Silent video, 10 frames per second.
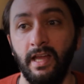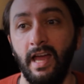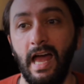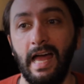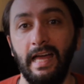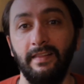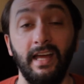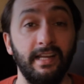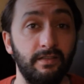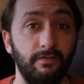And
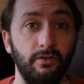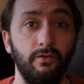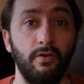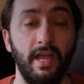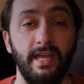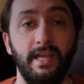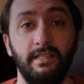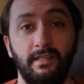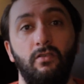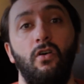that interview
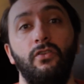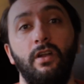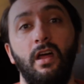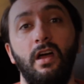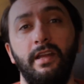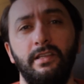is online.